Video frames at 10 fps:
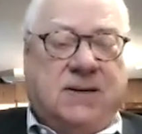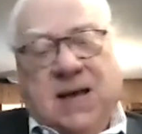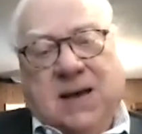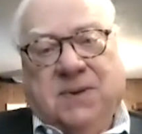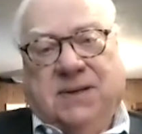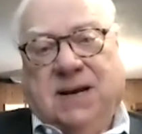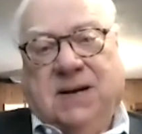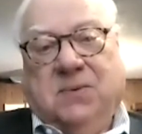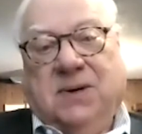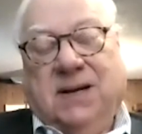to do that
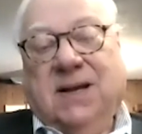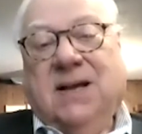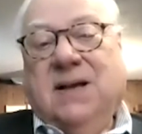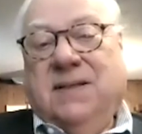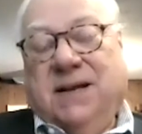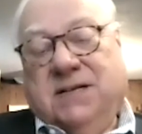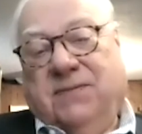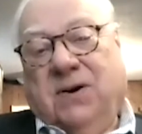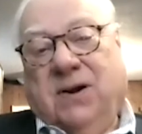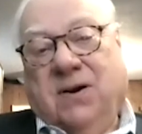with integrity.
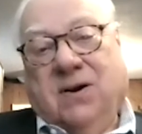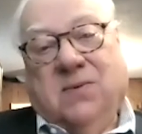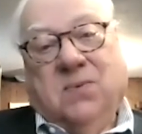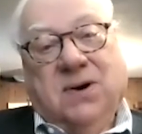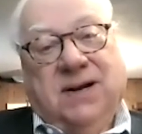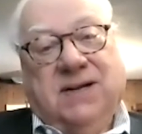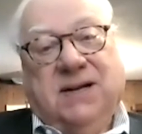That's very hard work.